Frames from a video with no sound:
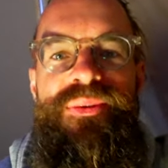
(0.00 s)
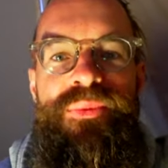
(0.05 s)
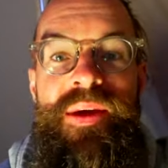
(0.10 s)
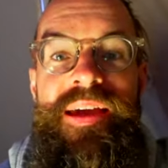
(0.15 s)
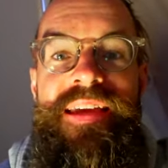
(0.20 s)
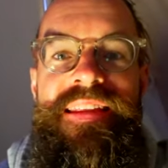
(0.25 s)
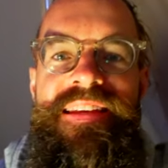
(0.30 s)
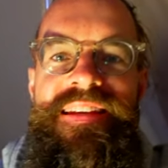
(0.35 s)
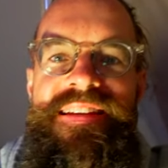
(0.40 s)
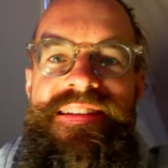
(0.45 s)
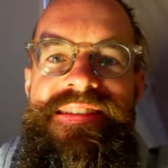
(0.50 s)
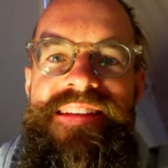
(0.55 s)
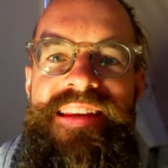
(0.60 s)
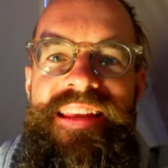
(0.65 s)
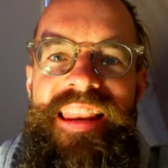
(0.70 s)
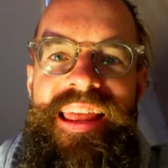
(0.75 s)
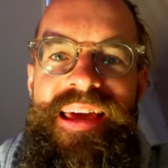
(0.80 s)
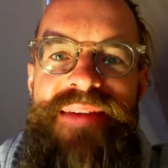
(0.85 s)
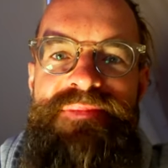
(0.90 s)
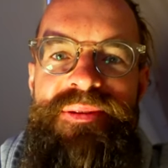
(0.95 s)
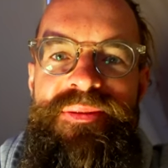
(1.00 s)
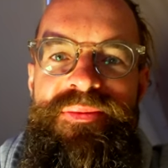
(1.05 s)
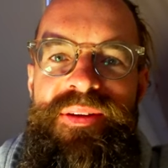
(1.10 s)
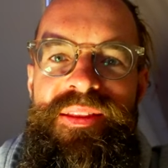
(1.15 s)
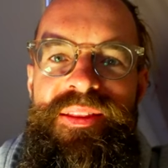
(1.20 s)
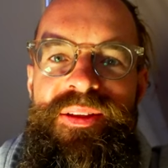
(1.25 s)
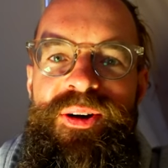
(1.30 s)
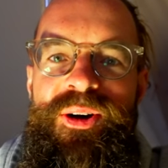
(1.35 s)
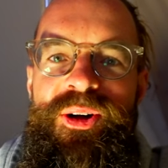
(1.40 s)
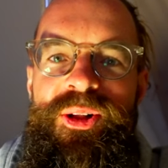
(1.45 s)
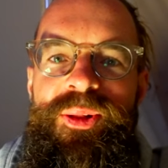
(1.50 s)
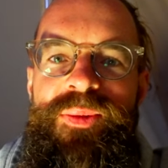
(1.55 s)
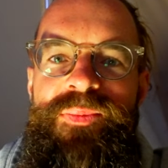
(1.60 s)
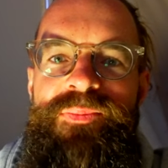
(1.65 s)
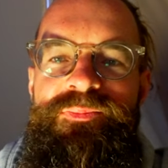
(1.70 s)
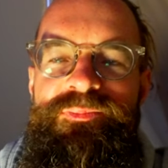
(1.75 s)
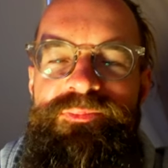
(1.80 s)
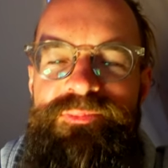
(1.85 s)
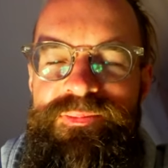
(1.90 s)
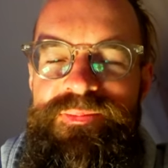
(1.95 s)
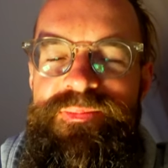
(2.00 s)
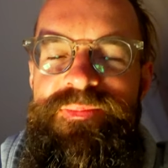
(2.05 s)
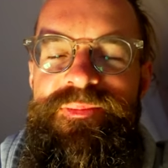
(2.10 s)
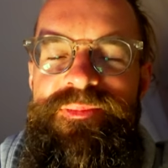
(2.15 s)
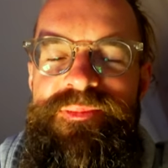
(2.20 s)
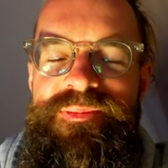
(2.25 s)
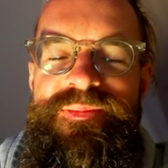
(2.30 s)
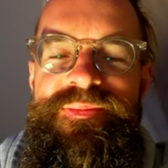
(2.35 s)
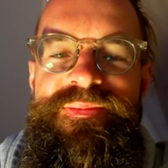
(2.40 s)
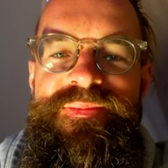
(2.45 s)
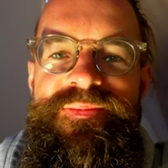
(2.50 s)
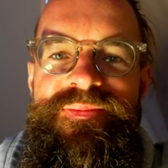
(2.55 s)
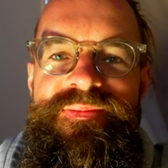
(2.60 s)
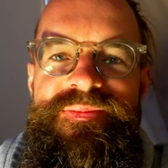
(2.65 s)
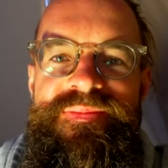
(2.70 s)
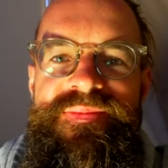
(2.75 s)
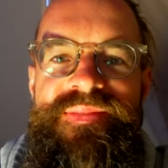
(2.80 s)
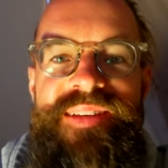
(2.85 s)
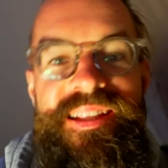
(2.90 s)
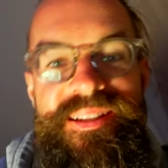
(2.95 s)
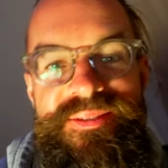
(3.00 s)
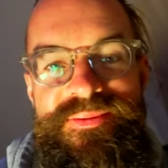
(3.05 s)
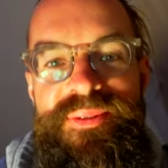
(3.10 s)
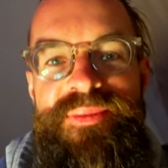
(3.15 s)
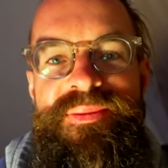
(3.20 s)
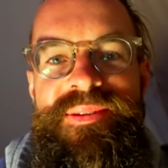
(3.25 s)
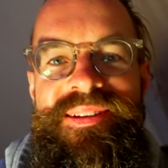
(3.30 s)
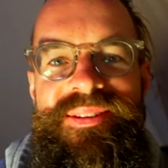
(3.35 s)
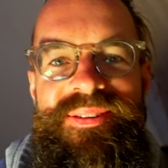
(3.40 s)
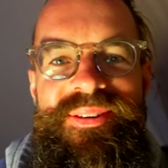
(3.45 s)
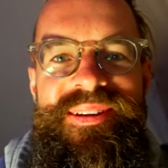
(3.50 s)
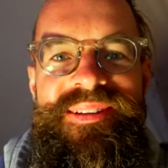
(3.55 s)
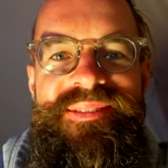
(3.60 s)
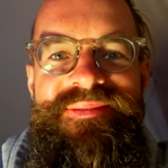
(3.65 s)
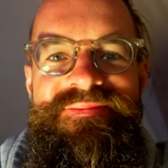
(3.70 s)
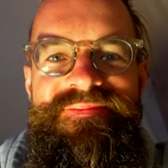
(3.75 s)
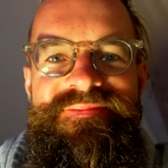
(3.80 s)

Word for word: a way that is in alignment with all. That's what we're doing.